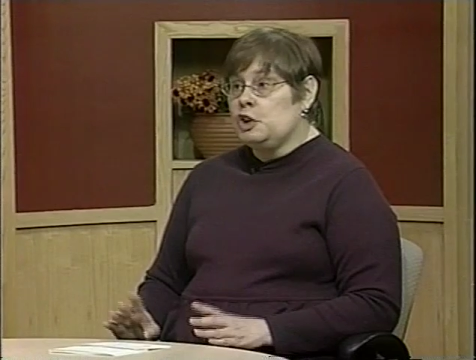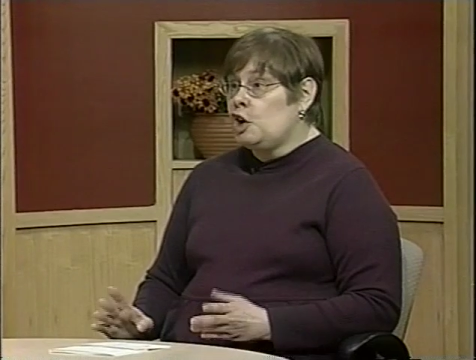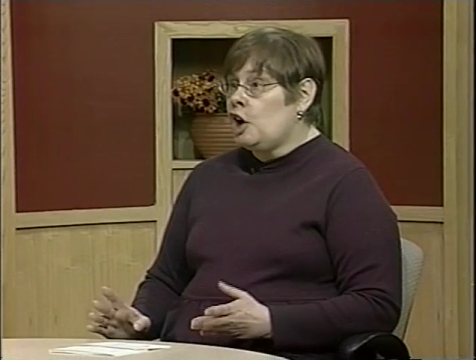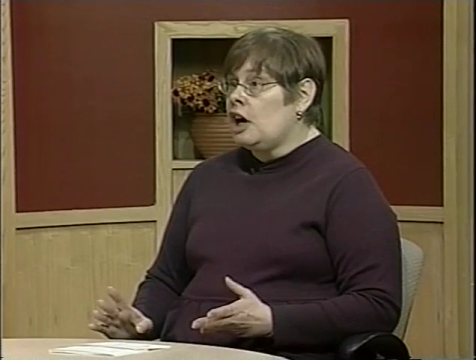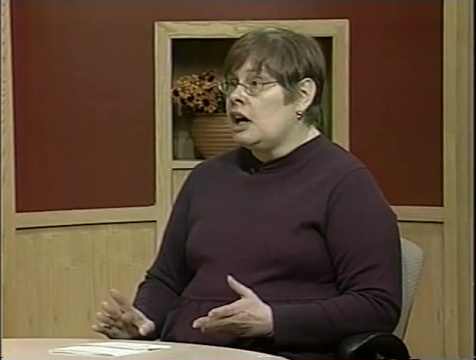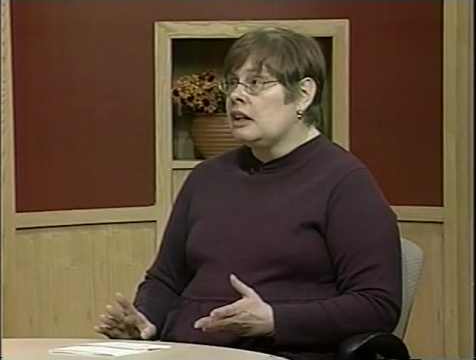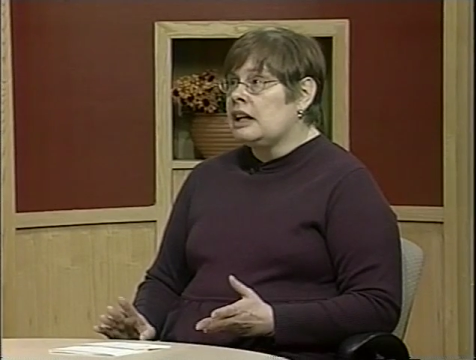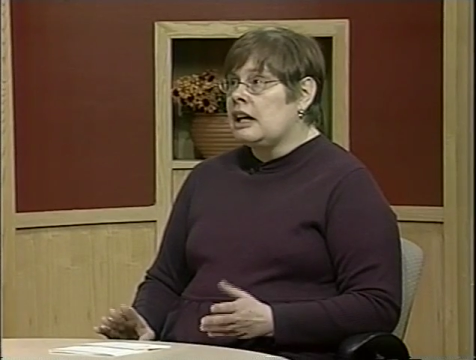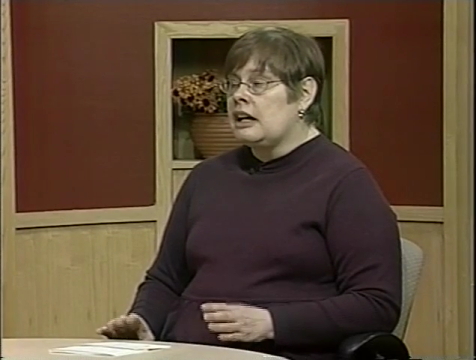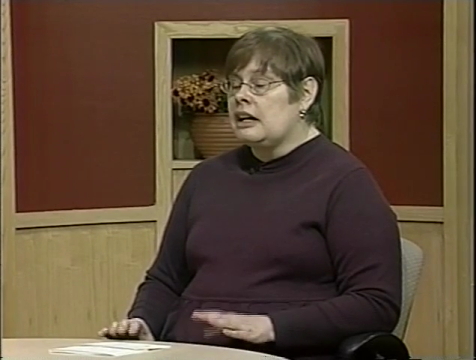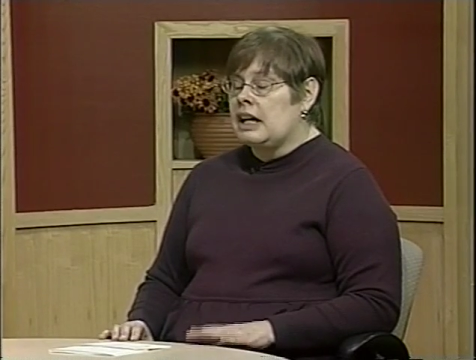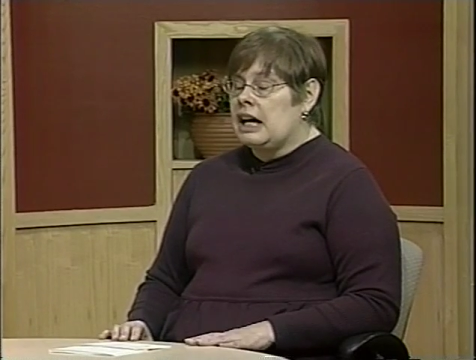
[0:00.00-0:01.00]
You call
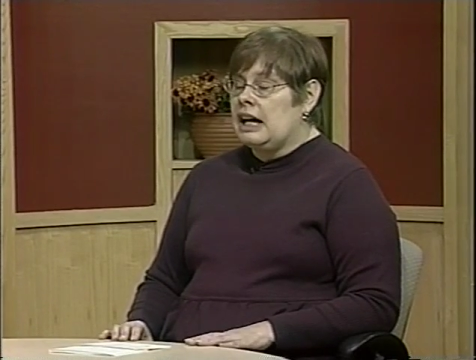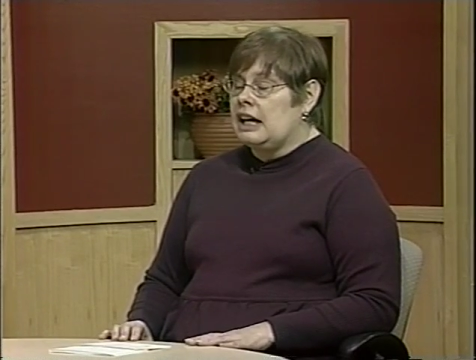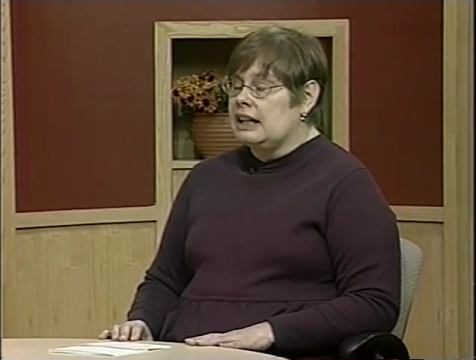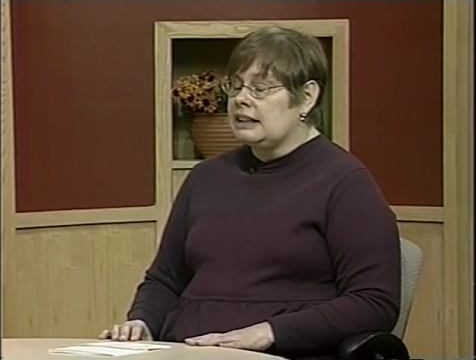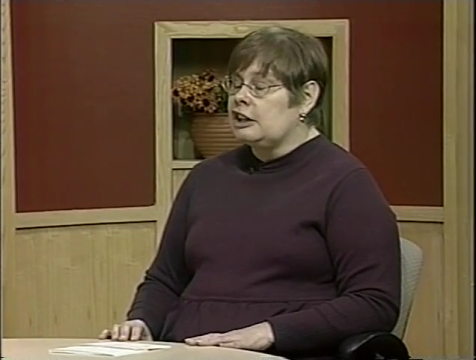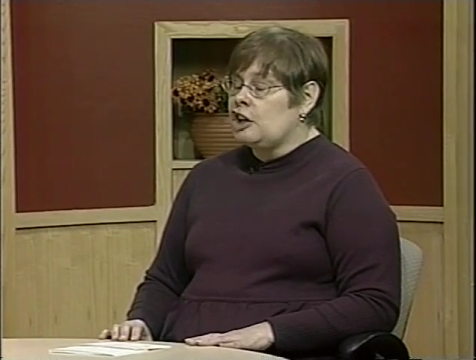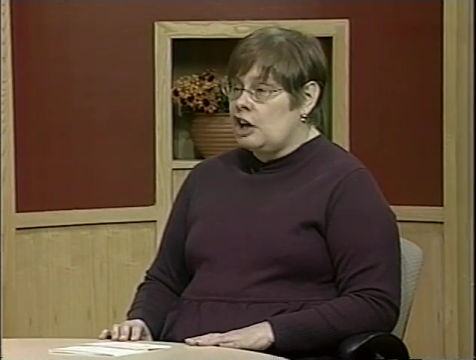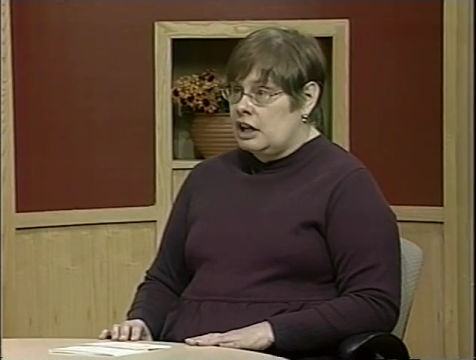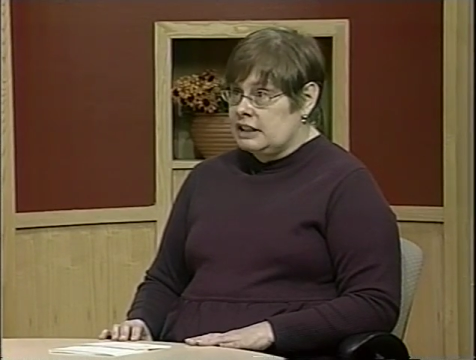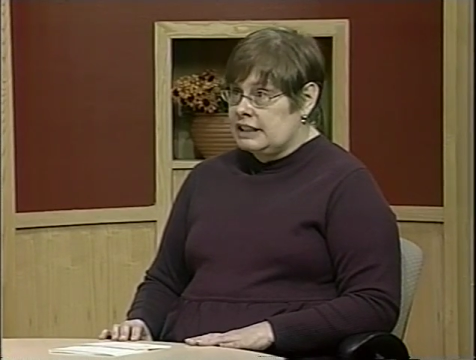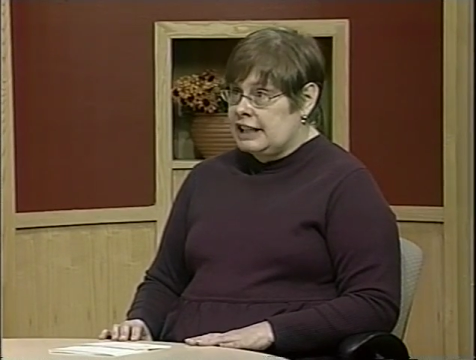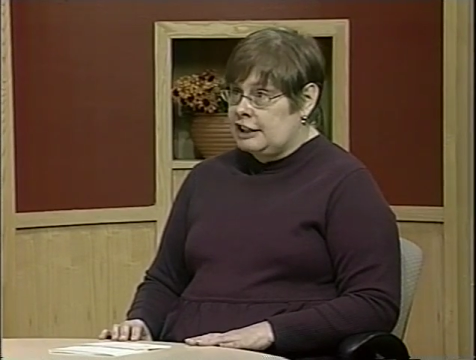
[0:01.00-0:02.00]
our
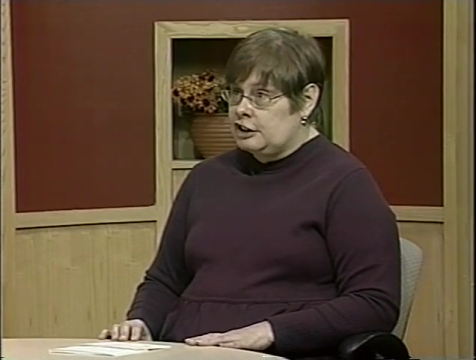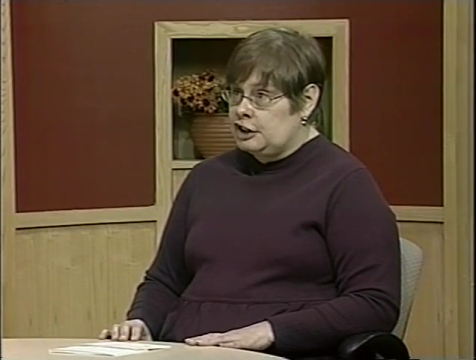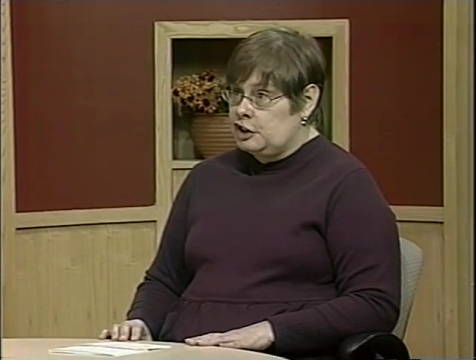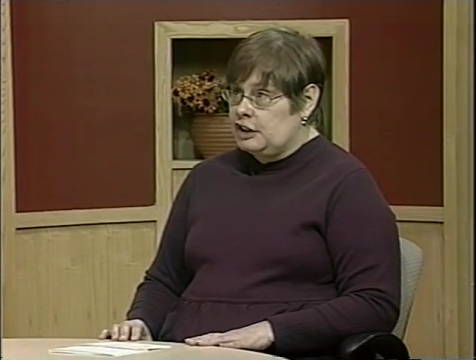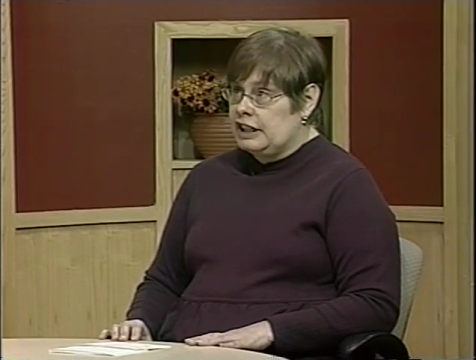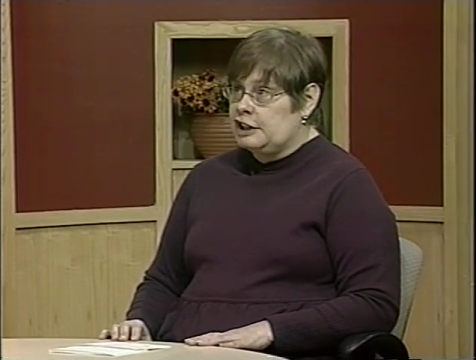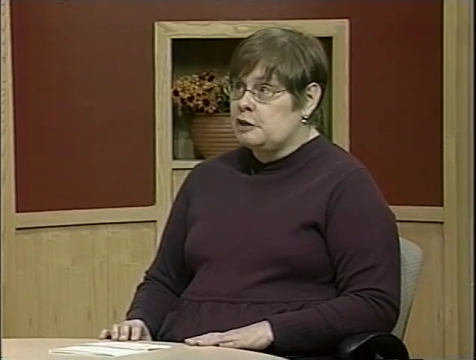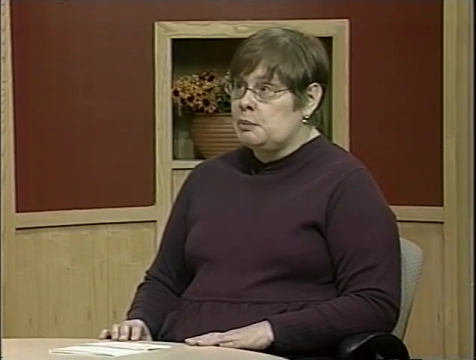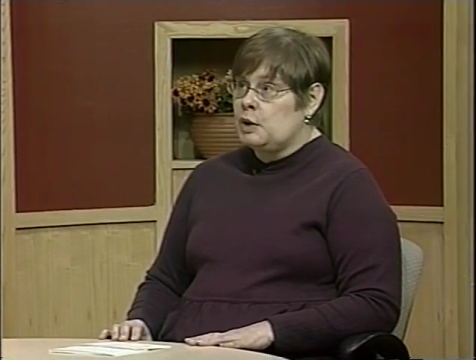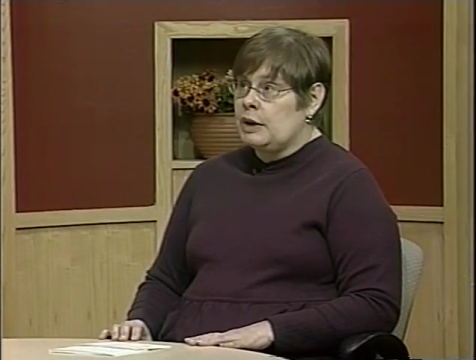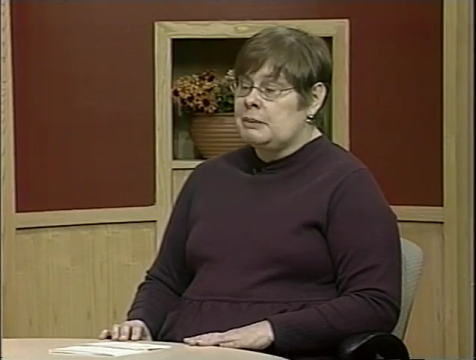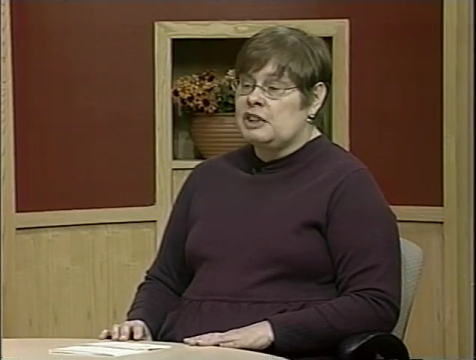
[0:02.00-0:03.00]
call center and you get an
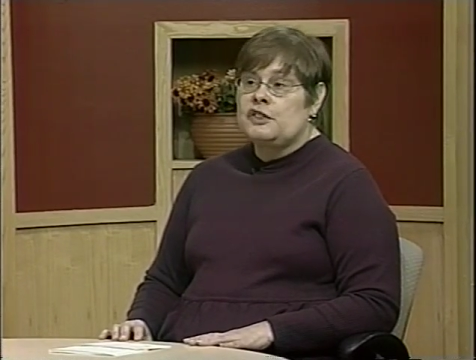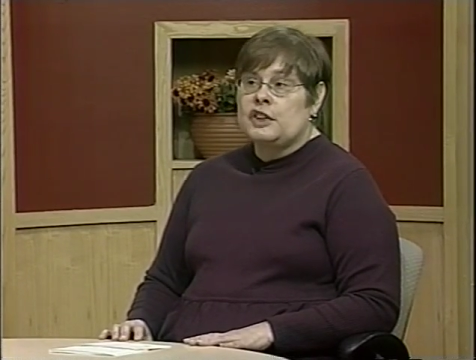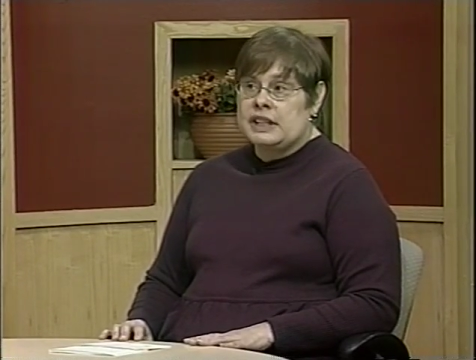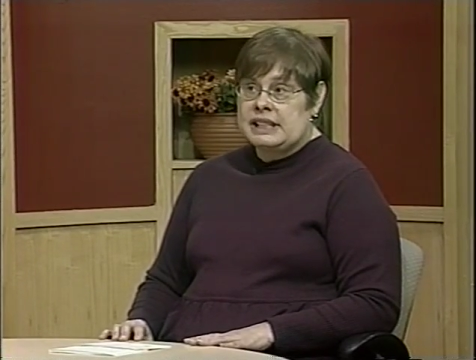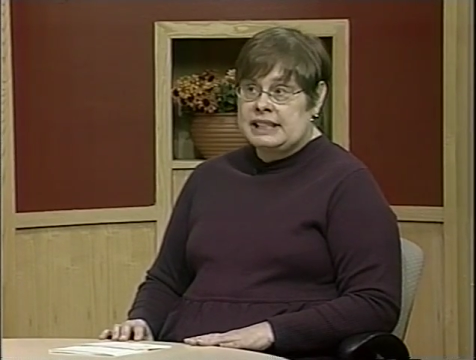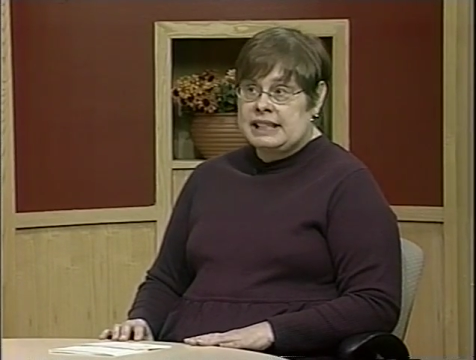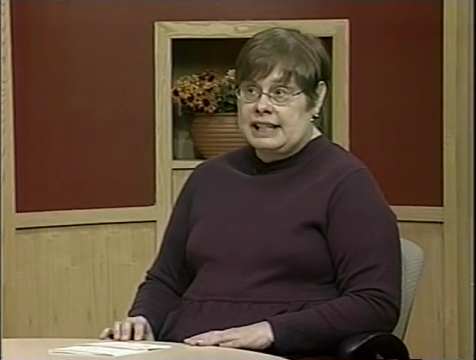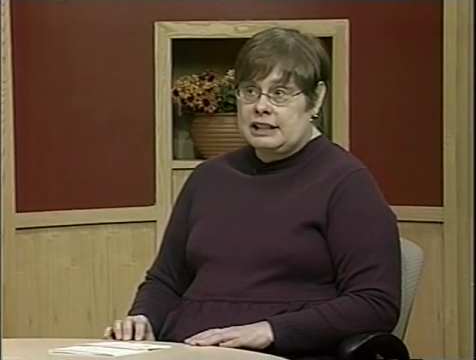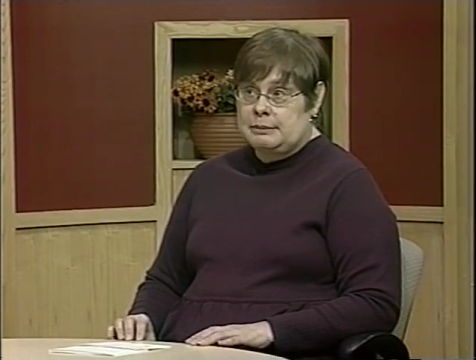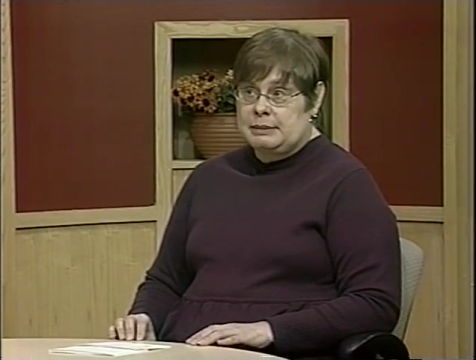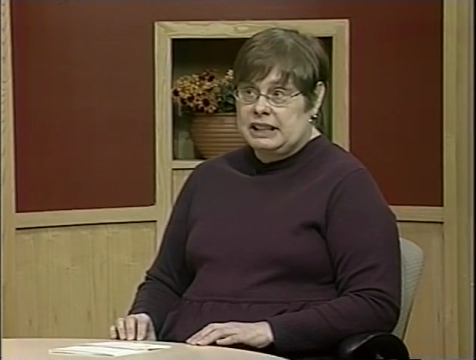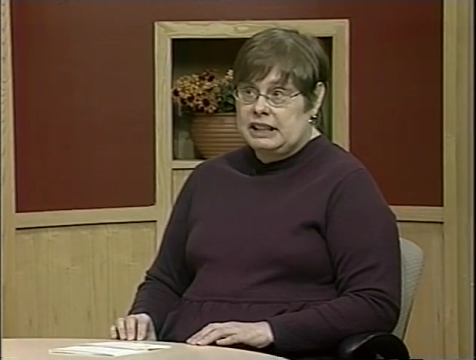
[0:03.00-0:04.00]
appointment for an
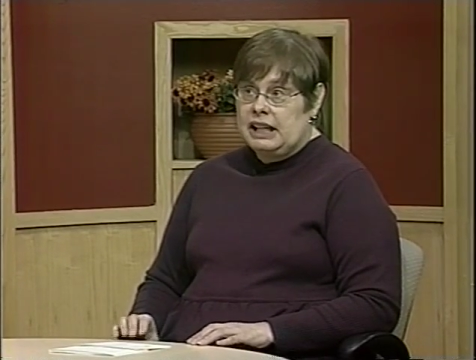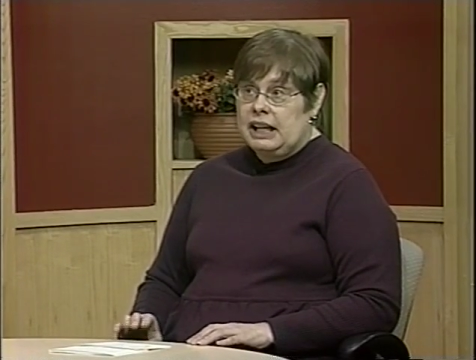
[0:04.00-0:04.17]
assessment.